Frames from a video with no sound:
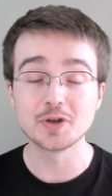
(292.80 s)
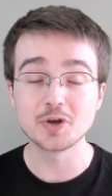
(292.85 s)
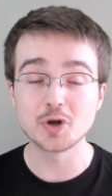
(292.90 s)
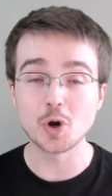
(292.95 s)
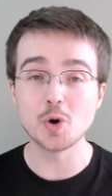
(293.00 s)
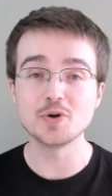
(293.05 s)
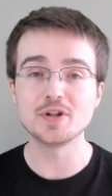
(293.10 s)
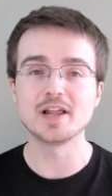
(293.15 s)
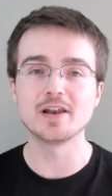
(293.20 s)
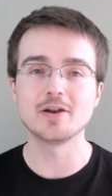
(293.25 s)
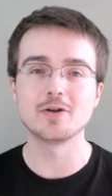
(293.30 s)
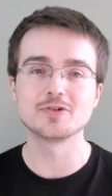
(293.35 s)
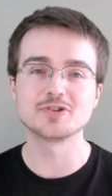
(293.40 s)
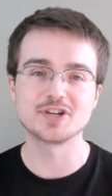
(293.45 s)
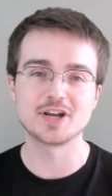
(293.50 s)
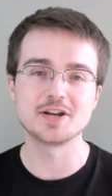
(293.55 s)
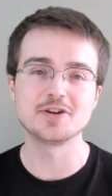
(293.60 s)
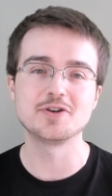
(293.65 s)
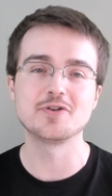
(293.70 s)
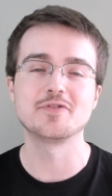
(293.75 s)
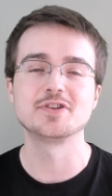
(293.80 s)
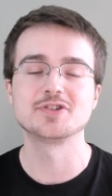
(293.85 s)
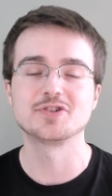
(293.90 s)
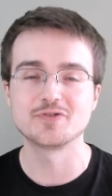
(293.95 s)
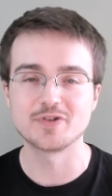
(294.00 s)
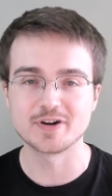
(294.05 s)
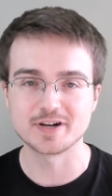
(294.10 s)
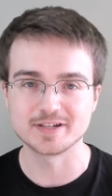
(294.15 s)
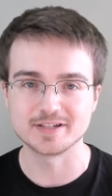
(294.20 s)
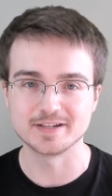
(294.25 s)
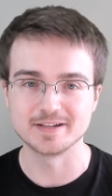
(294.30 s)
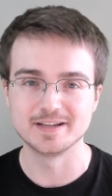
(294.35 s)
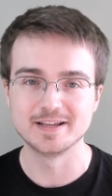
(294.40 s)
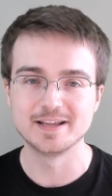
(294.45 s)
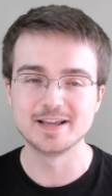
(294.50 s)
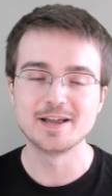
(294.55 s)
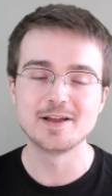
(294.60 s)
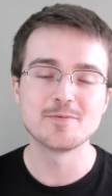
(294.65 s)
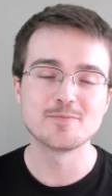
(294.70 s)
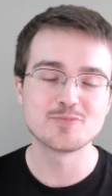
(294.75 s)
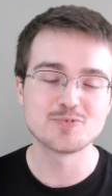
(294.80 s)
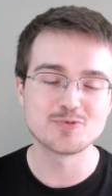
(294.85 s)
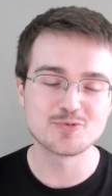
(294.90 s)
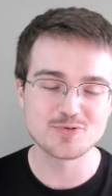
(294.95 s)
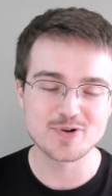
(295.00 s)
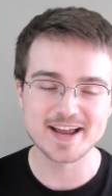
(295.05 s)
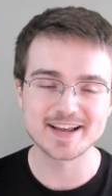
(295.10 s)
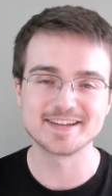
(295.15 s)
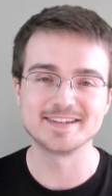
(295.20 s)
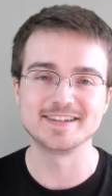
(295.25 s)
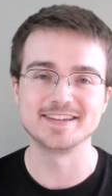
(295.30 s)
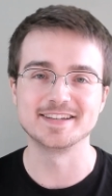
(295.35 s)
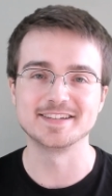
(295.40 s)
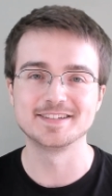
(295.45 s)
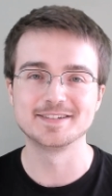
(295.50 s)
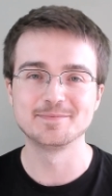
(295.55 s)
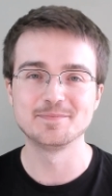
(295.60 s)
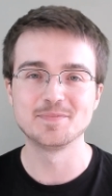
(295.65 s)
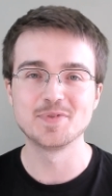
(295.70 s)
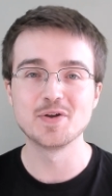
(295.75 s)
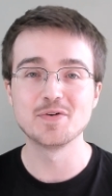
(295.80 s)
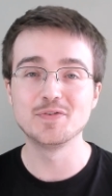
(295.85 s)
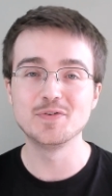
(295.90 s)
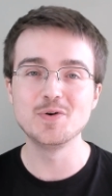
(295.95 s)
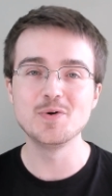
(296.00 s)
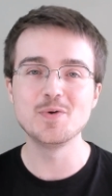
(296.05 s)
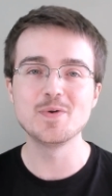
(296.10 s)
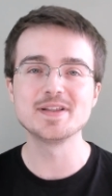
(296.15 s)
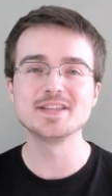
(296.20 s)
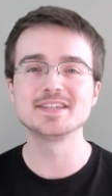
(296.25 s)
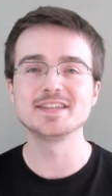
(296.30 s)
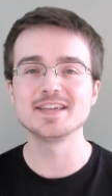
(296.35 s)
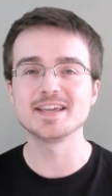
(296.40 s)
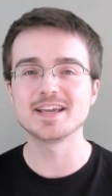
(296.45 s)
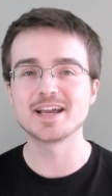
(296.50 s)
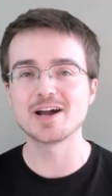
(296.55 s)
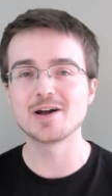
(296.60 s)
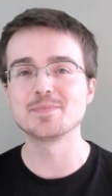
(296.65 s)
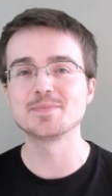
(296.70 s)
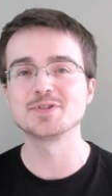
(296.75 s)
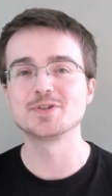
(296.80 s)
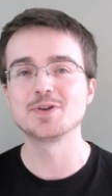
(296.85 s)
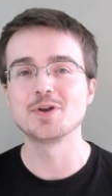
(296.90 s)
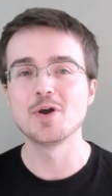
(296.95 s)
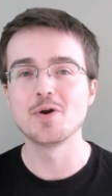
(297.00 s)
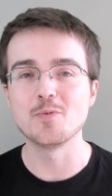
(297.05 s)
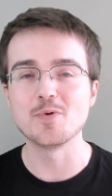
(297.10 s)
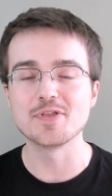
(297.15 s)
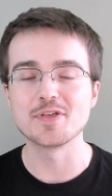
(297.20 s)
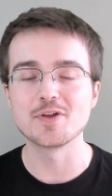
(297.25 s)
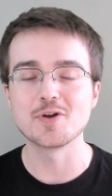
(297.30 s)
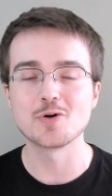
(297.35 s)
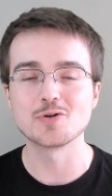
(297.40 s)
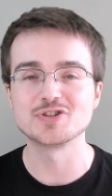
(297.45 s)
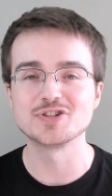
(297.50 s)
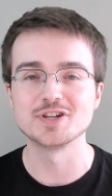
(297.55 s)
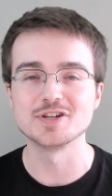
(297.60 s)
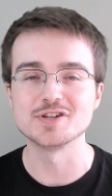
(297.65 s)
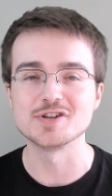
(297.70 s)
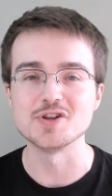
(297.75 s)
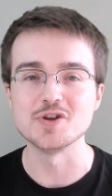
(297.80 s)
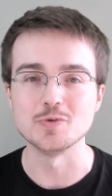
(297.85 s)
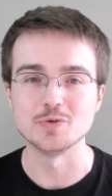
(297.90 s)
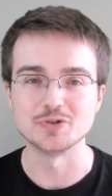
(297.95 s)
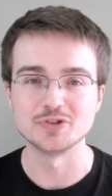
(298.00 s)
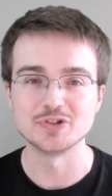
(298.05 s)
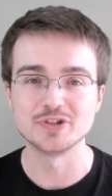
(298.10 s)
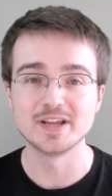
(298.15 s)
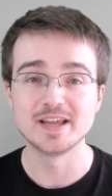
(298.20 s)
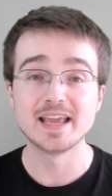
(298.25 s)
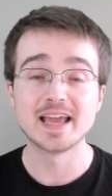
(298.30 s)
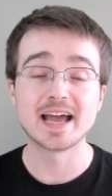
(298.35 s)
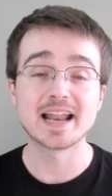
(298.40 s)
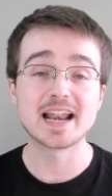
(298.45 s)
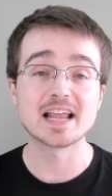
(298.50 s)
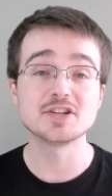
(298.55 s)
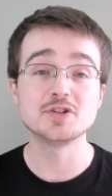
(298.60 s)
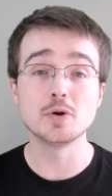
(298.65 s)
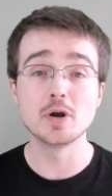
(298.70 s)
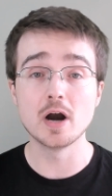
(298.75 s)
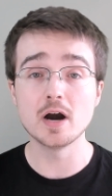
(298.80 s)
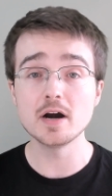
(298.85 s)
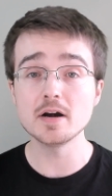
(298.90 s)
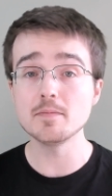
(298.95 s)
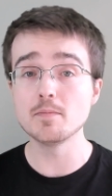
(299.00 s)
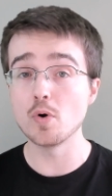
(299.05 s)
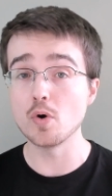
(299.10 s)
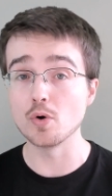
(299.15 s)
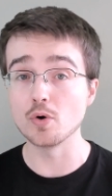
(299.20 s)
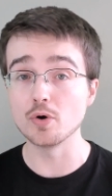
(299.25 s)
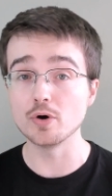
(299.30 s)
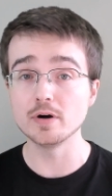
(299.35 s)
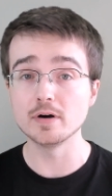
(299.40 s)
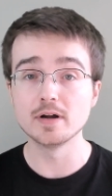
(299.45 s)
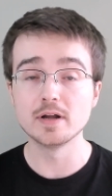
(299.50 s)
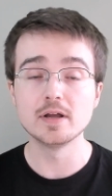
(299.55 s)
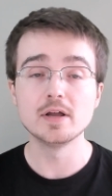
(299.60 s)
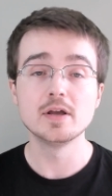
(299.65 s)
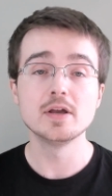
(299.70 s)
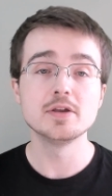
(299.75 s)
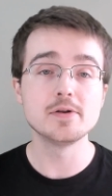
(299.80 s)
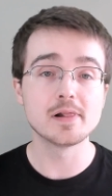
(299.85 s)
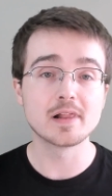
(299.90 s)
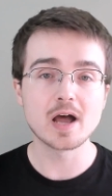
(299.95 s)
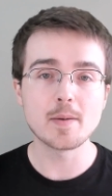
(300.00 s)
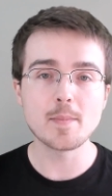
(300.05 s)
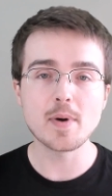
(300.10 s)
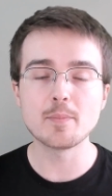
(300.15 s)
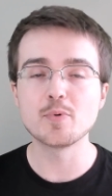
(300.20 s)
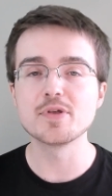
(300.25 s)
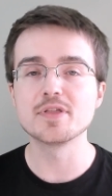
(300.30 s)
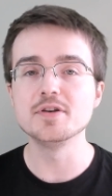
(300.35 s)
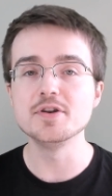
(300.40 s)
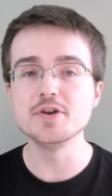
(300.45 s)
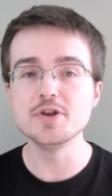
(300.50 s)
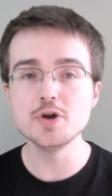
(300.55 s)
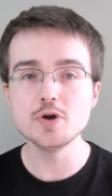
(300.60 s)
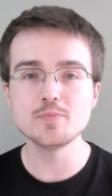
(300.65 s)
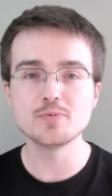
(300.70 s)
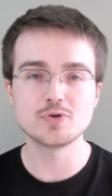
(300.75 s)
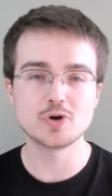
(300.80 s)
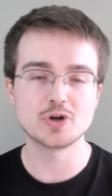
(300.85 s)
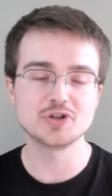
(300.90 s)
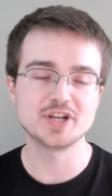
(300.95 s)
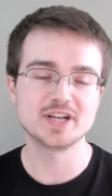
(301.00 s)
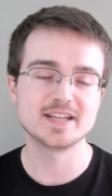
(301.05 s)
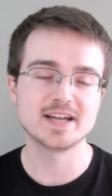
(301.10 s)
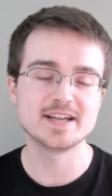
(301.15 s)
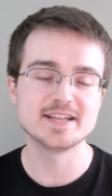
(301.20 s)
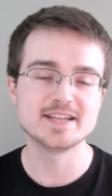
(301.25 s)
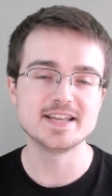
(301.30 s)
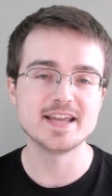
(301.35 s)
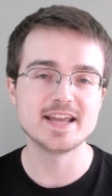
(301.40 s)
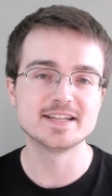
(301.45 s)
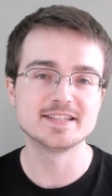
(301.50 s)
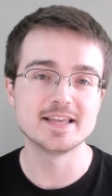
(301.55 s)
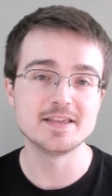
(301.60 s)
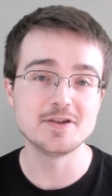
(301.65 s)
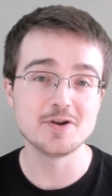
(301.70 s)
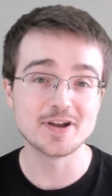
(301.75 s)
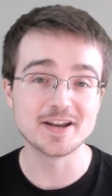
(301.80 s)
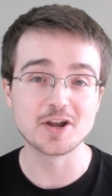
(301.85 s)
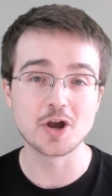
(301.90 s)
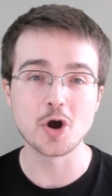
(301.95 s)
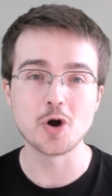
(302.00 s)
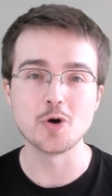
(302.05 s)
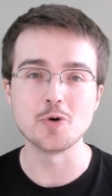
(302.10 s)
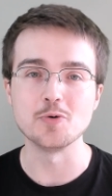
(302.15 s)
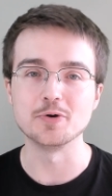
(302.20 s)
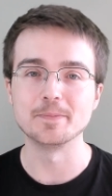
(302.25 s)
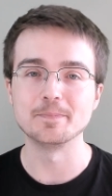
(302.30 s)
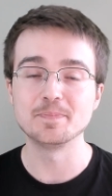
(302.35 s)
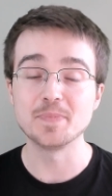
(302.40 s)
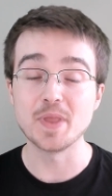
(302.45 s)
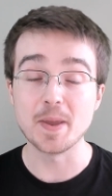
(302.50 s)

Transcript: Code alongside your instructor. Practice. Fluency comes with constant use. And as you learn more, you'll come up with new project ideas that you can code.